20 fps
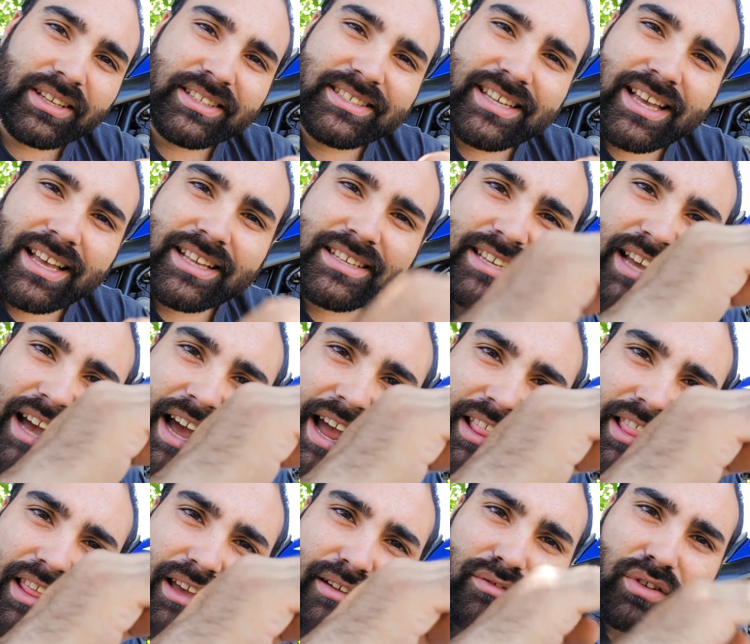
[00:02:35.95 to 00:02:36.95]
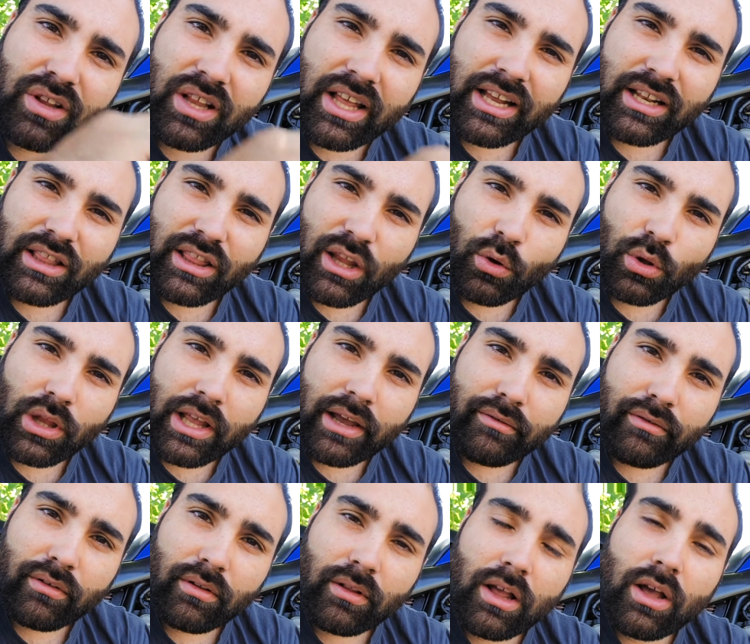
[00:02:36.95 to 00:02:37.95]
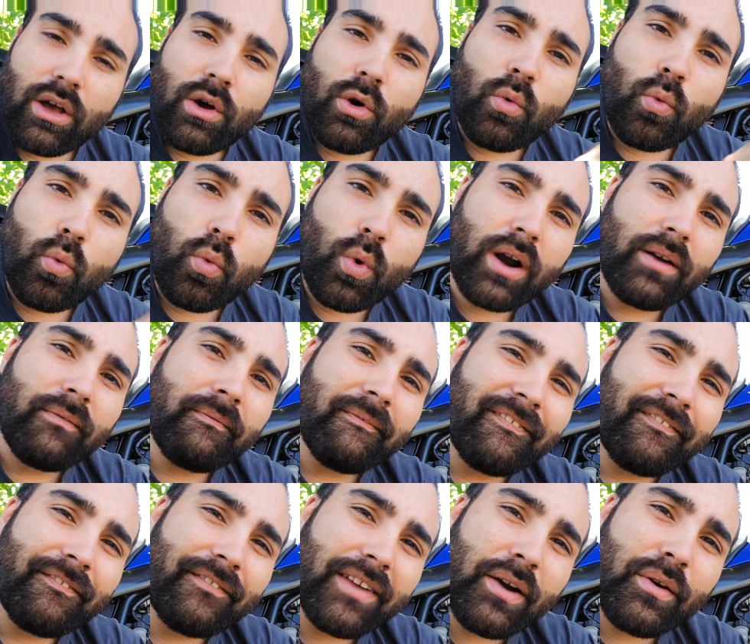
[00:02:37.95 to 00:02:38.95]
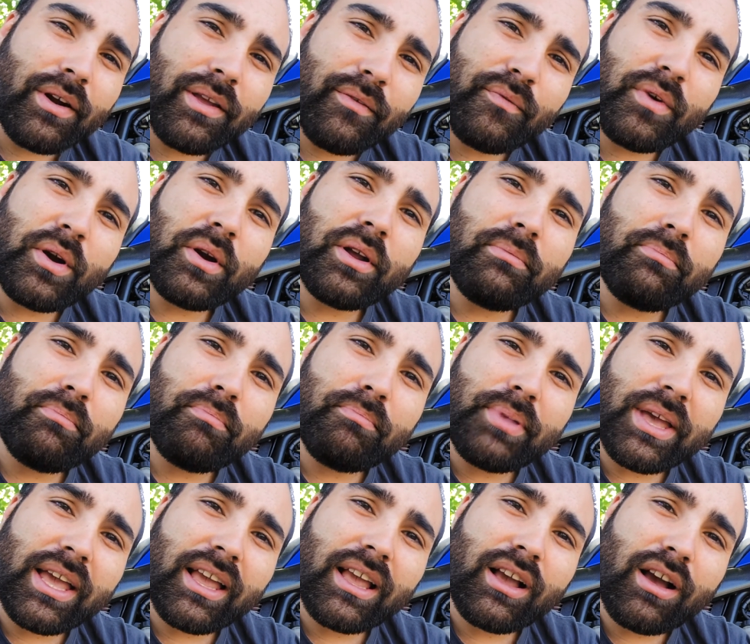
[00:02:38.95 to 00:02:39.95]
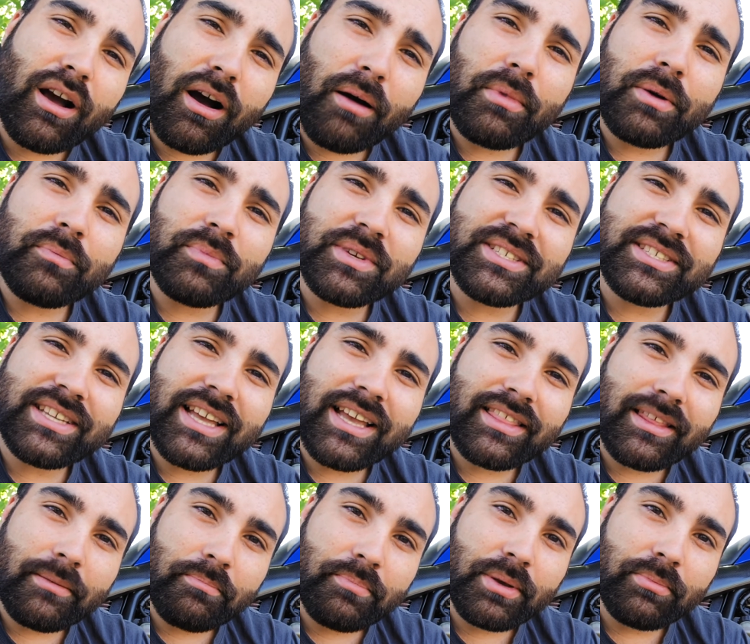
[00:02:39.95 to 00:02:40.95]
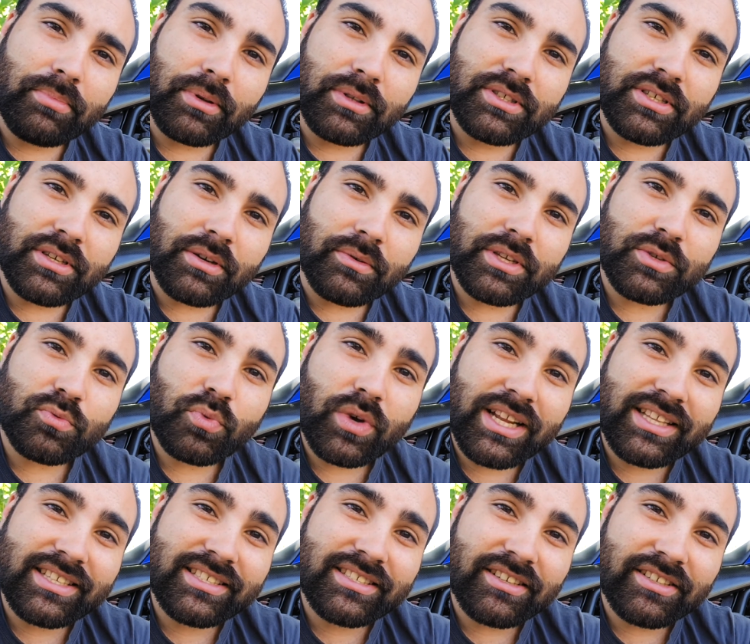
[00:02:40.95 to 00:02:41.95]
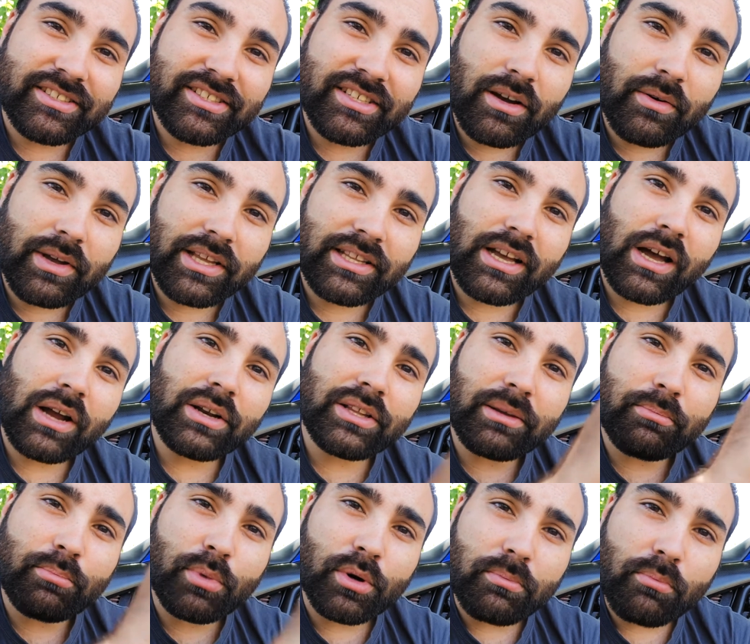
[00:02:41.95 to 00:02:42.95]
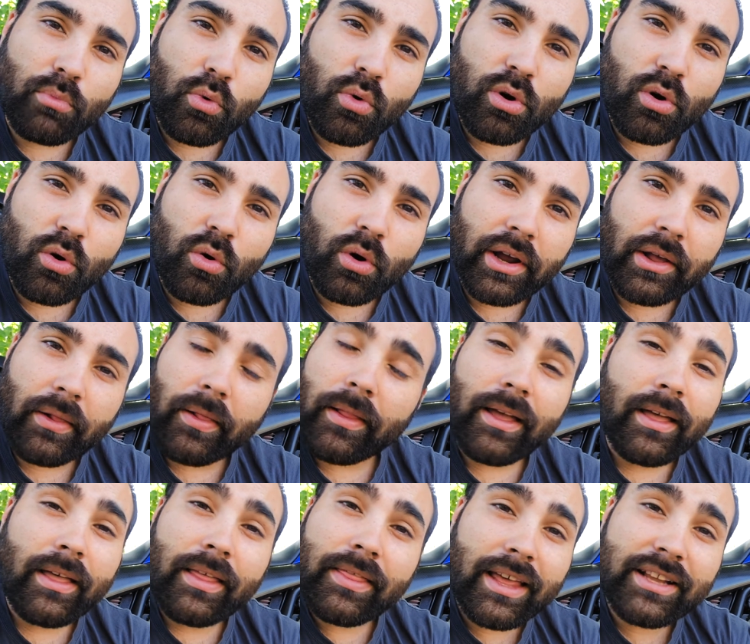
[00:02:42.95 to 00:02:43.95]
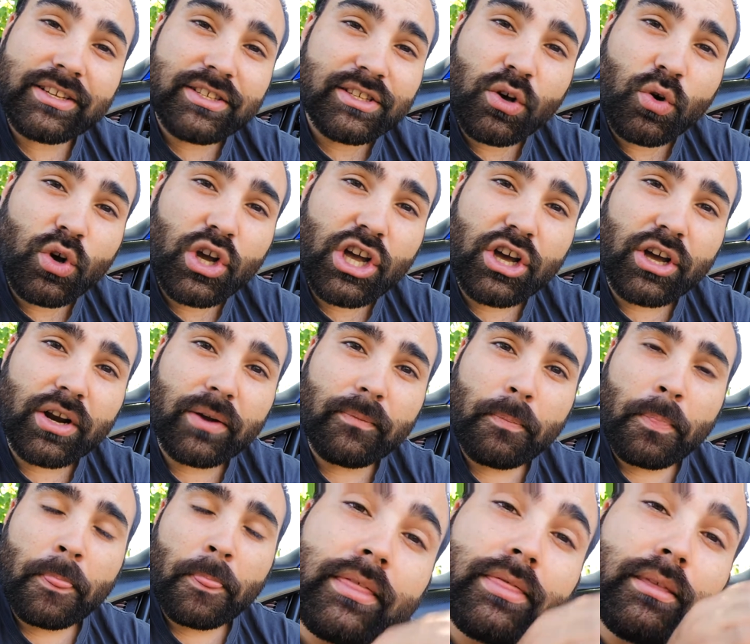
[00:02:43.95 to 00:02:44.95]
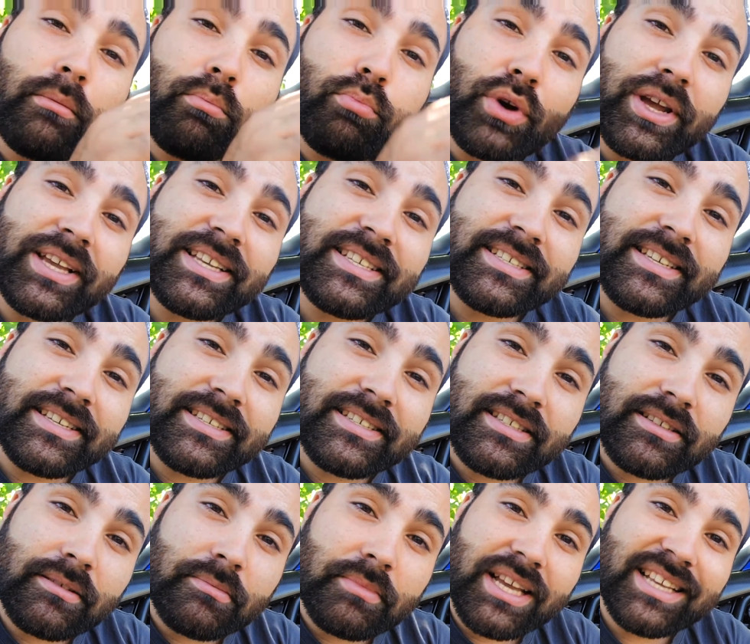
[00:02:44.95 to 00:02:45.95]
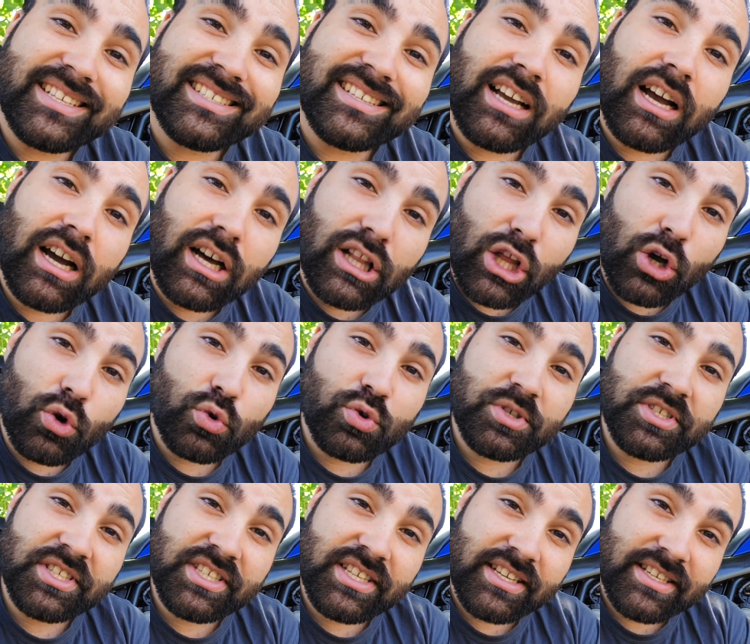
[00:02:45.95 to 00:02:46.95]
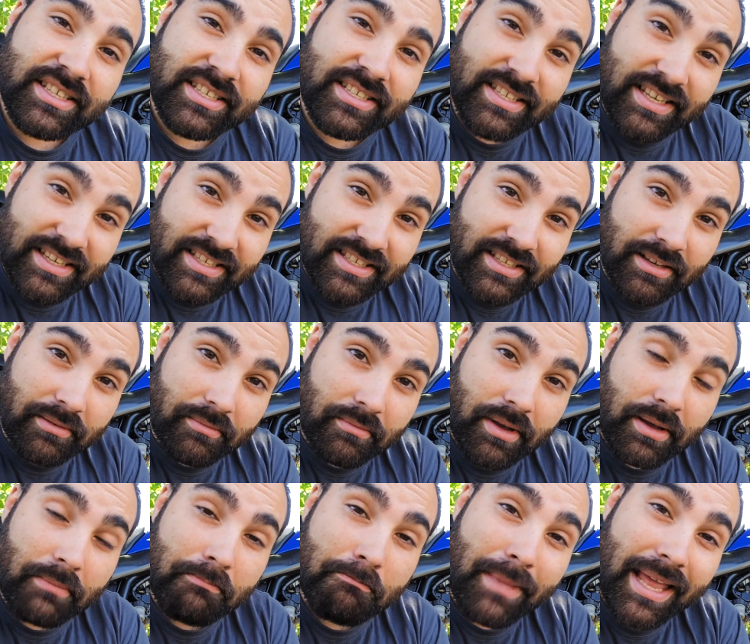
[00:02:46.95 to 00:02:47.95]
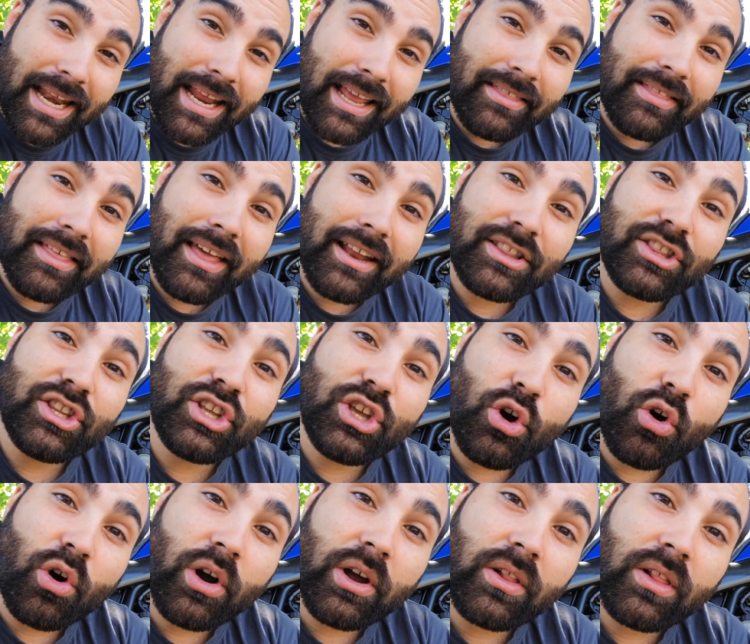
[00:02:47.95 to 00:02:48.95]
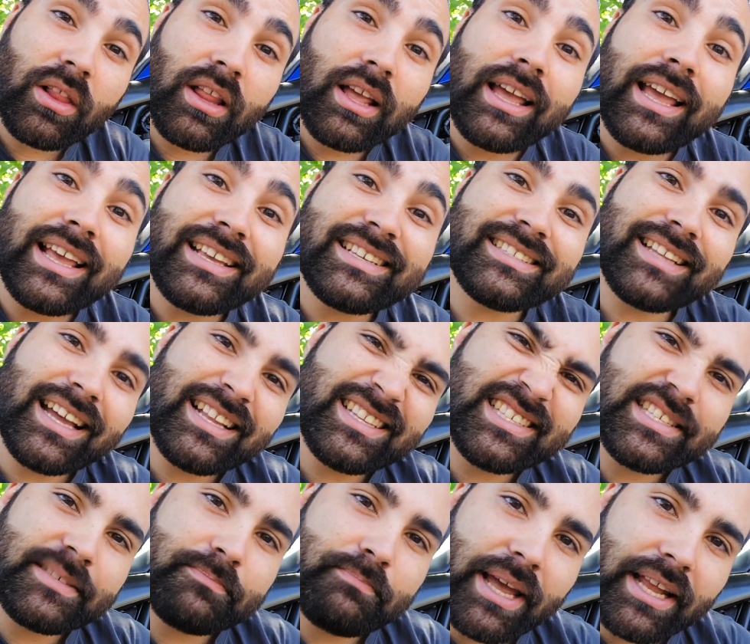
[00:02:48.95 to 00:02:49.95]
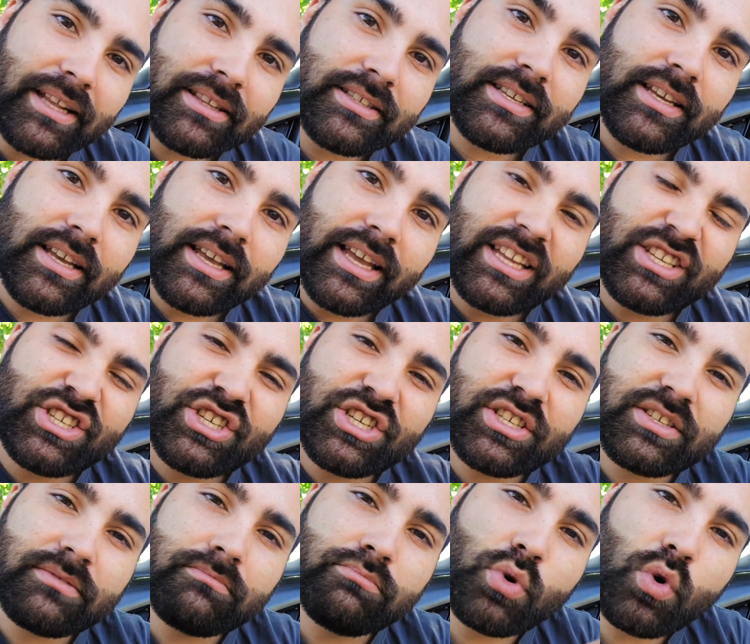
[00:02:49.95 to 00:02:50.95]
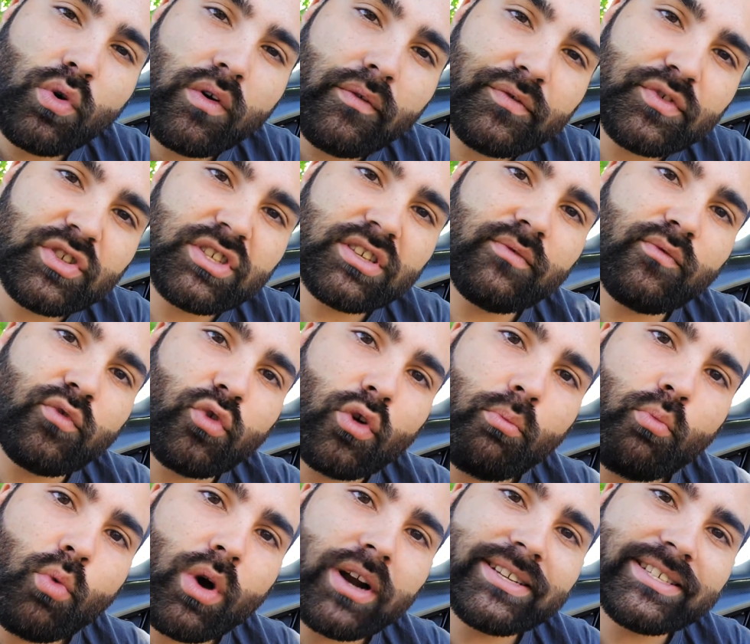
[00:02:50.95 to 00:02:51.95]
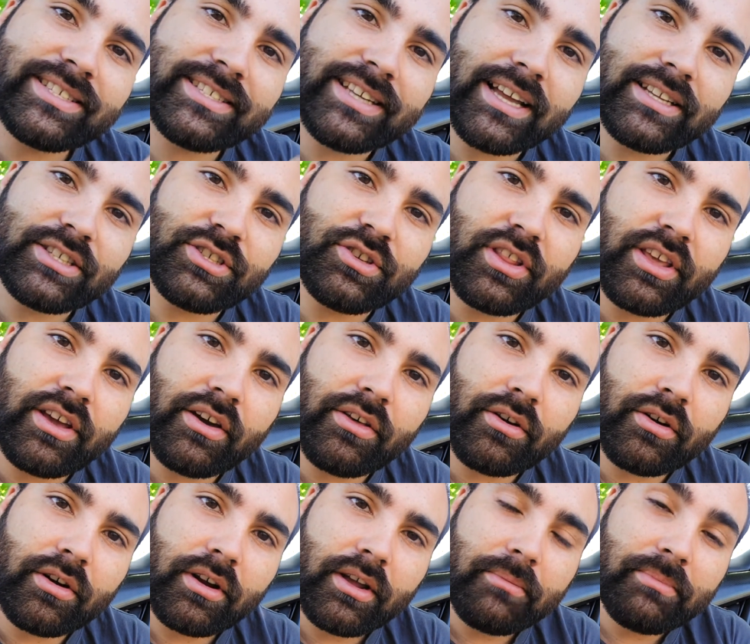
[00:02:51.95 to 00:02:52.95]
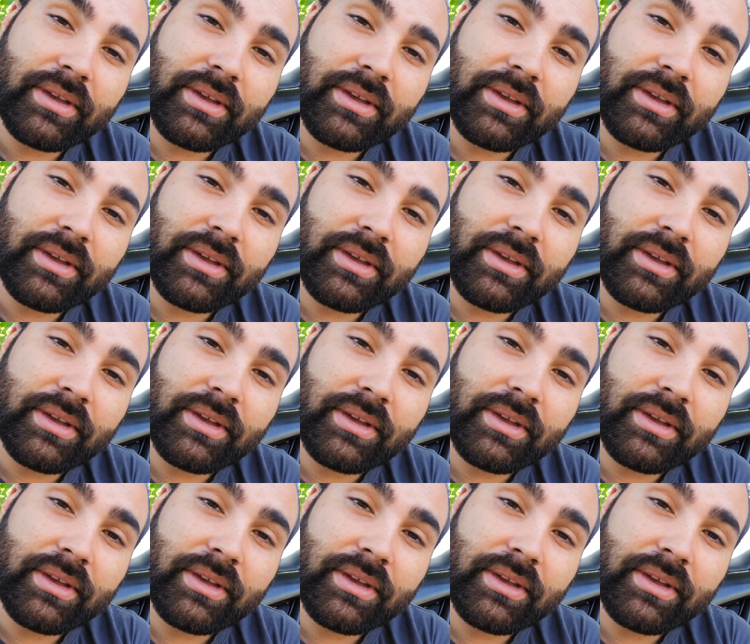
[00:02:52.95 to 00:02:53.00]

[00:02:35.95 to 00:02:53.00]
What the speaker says: It says high level and low level. One very big common mistake that people do is when it starts going down, they put more oil. That's no good. The brake system is a closed system, meaning that the oil is not spent. It just moves from one side to the other.